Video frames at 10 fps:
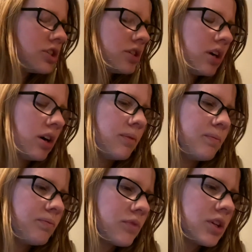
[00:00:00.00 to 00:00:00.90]

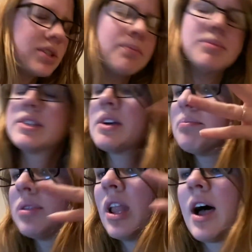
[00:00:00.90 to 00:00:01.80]
some
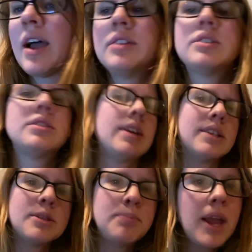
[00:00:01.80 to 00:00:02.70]
subplots,
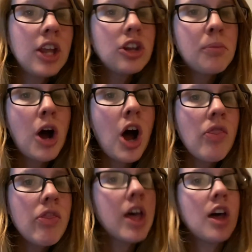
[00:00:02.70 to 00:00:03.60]
expand upon
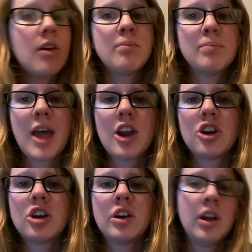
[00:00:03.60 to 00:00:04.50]
them
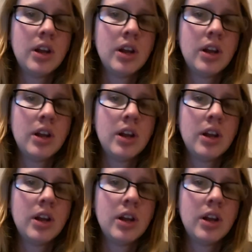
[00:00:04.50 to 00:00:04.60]
better.